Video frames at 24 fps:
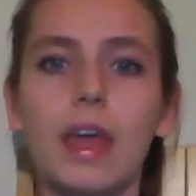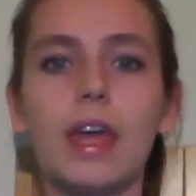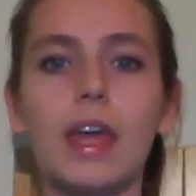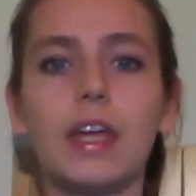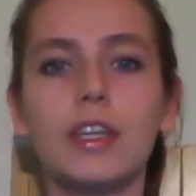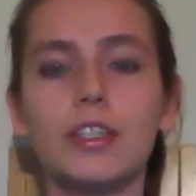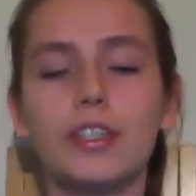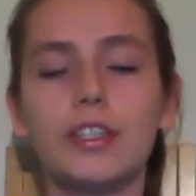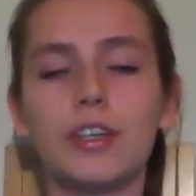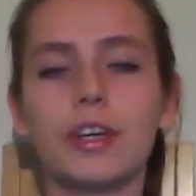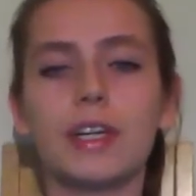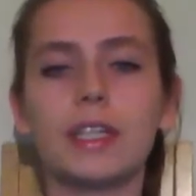
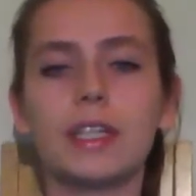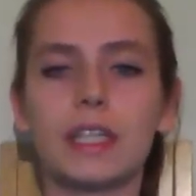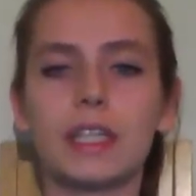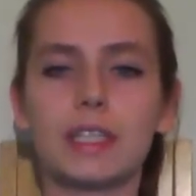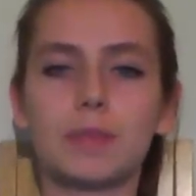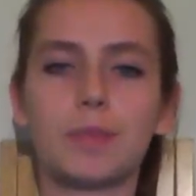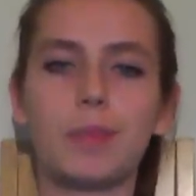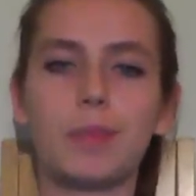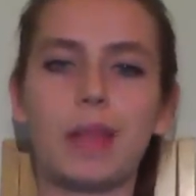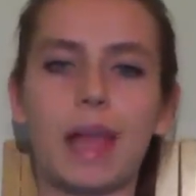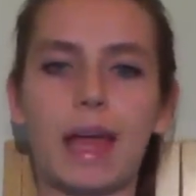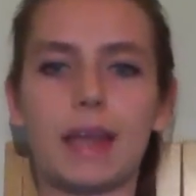During
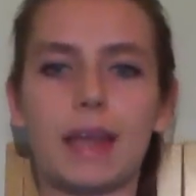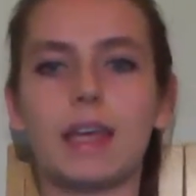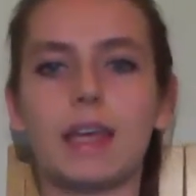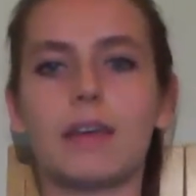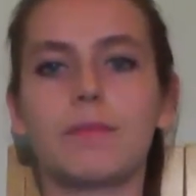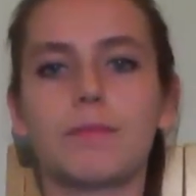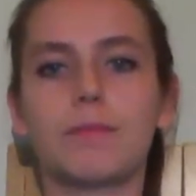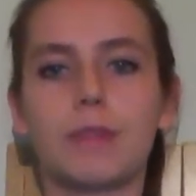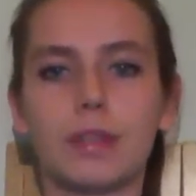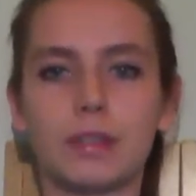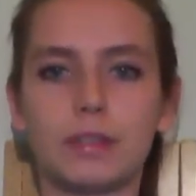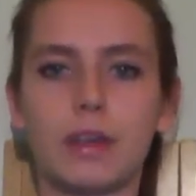this
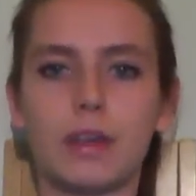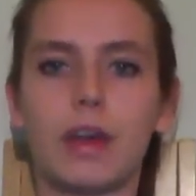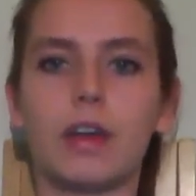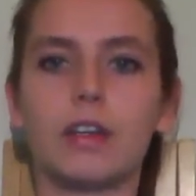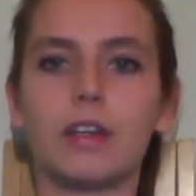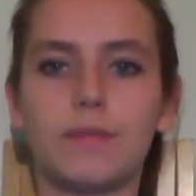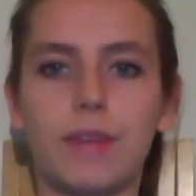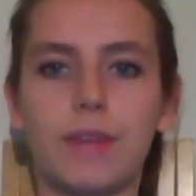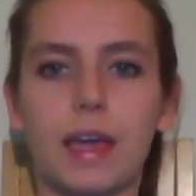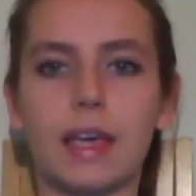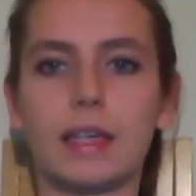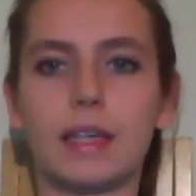planning
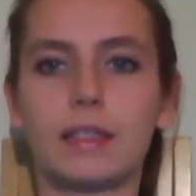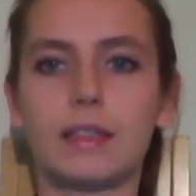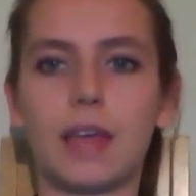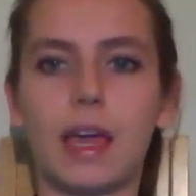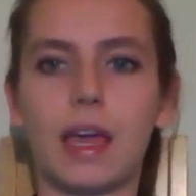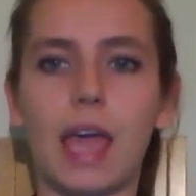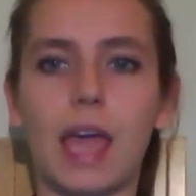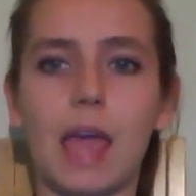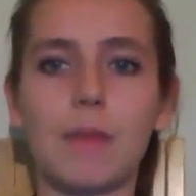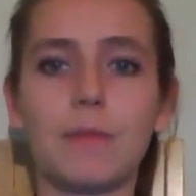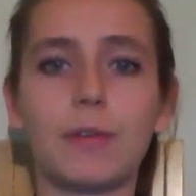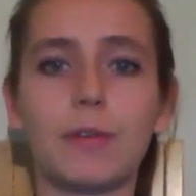research phase,
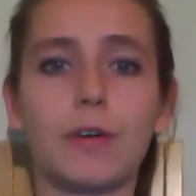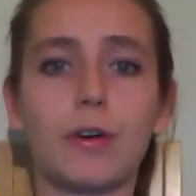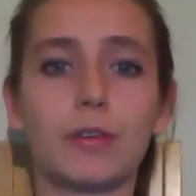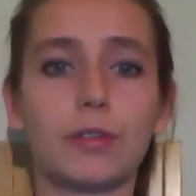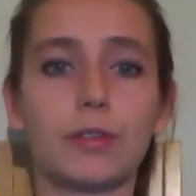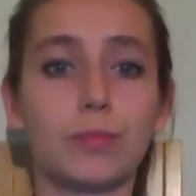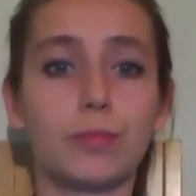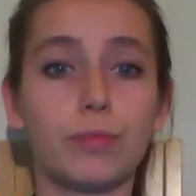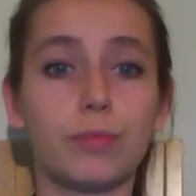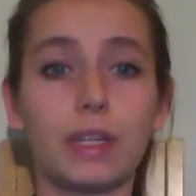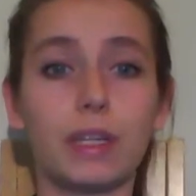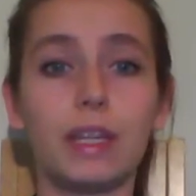I came
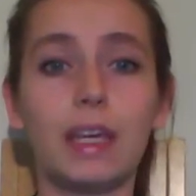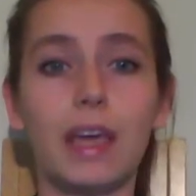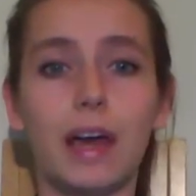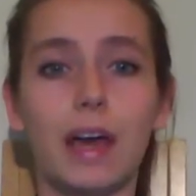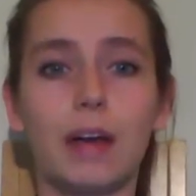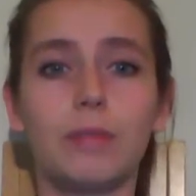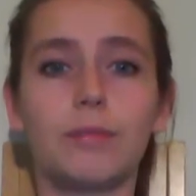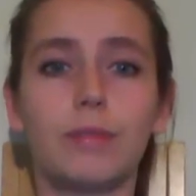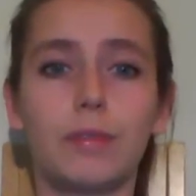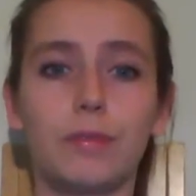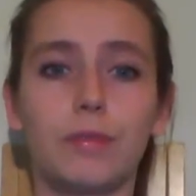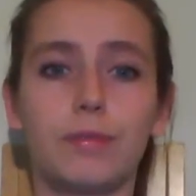across a really
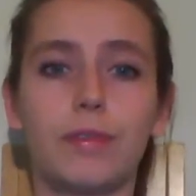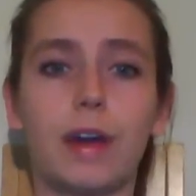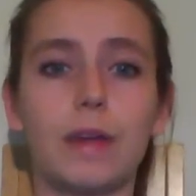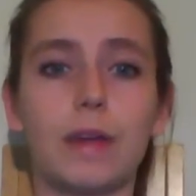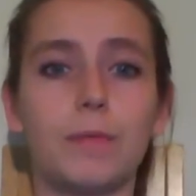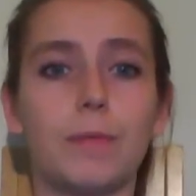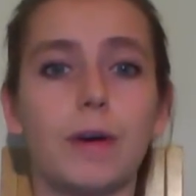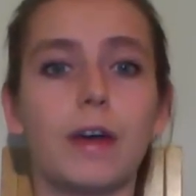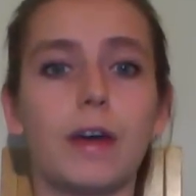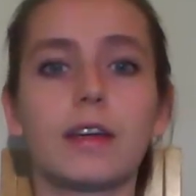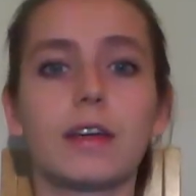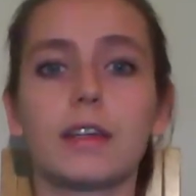helpful
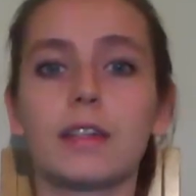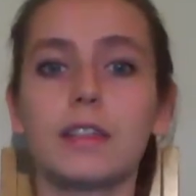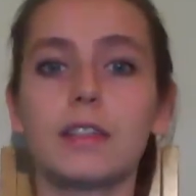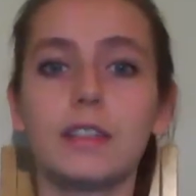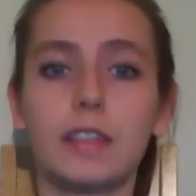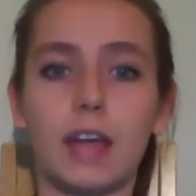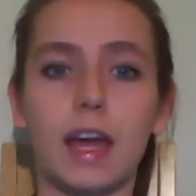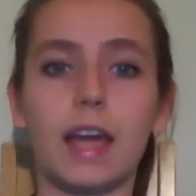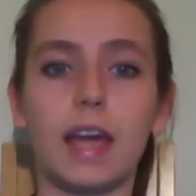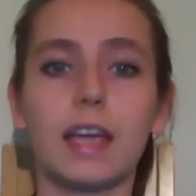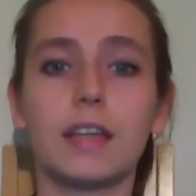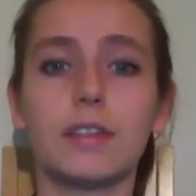framework,
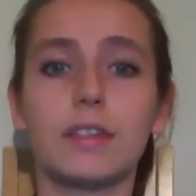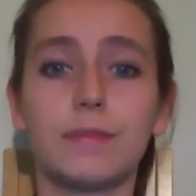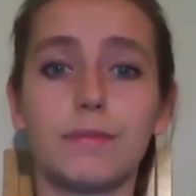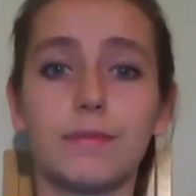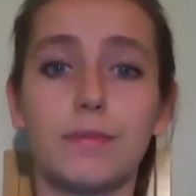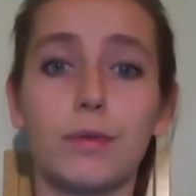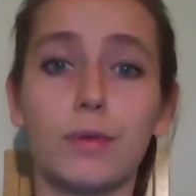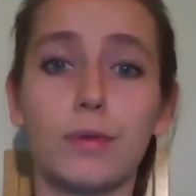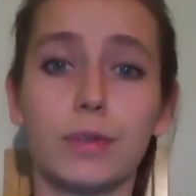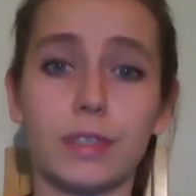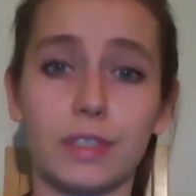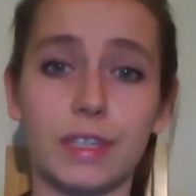Dyer's
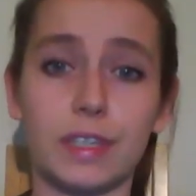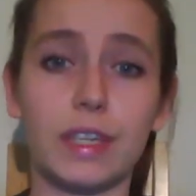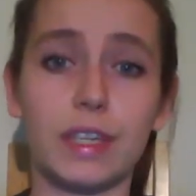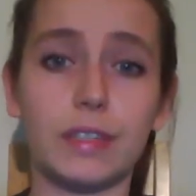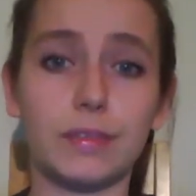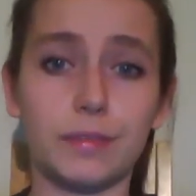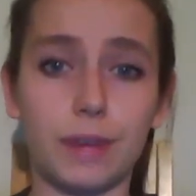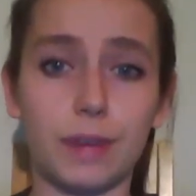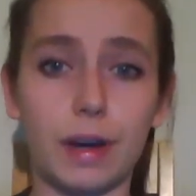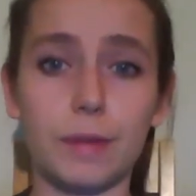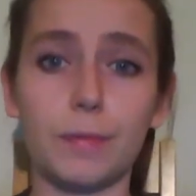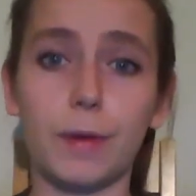
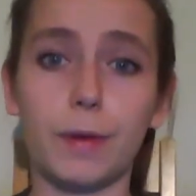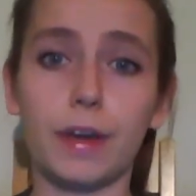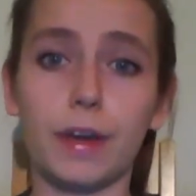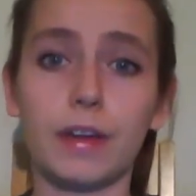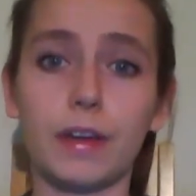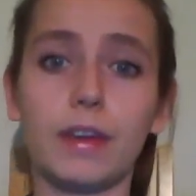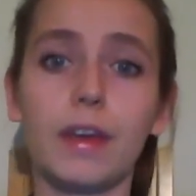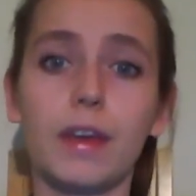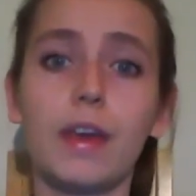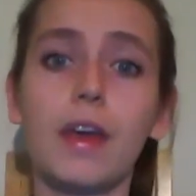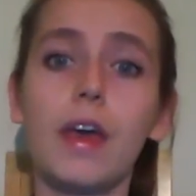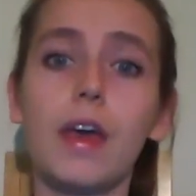4Cs framework,
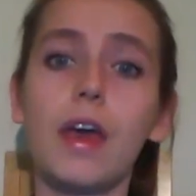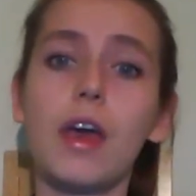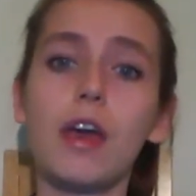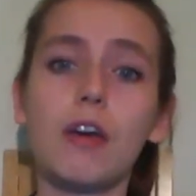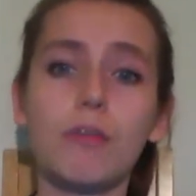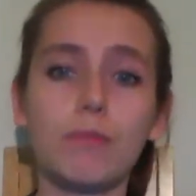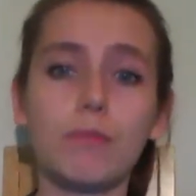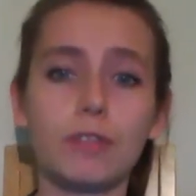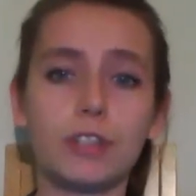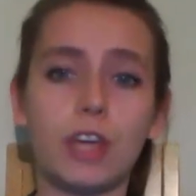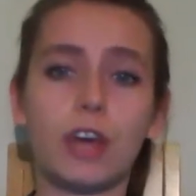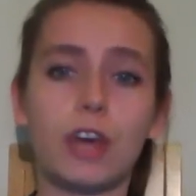
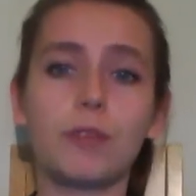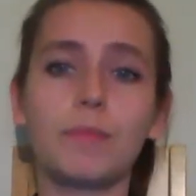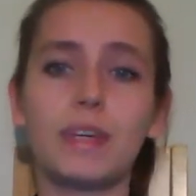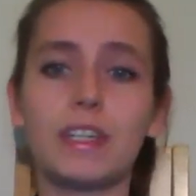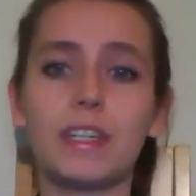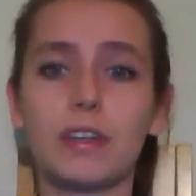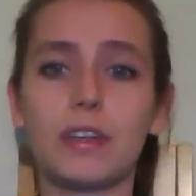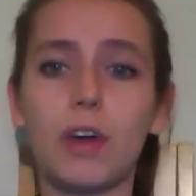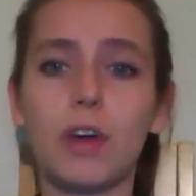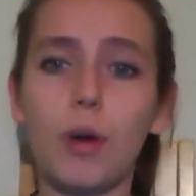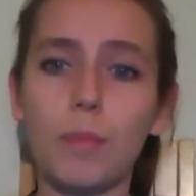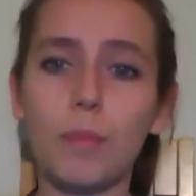which helped
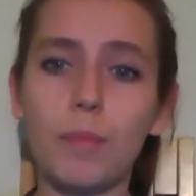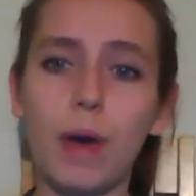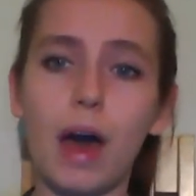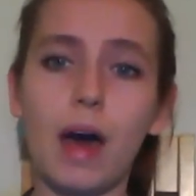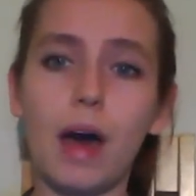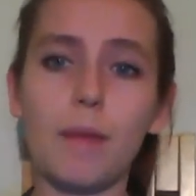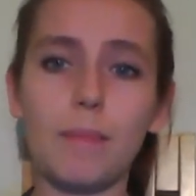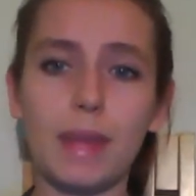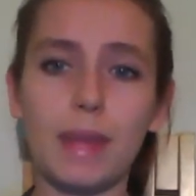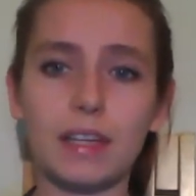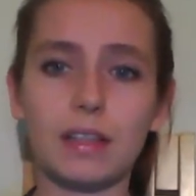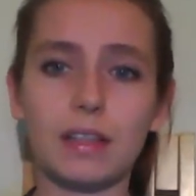me to
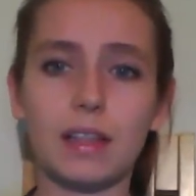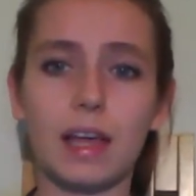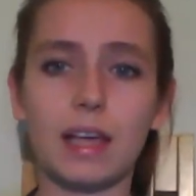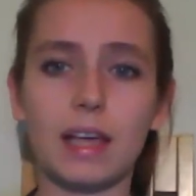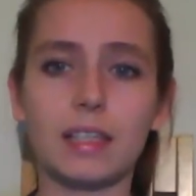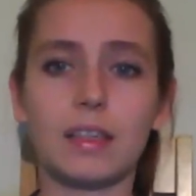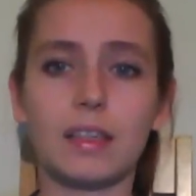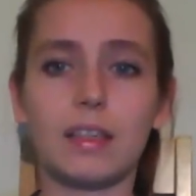compartmentalize the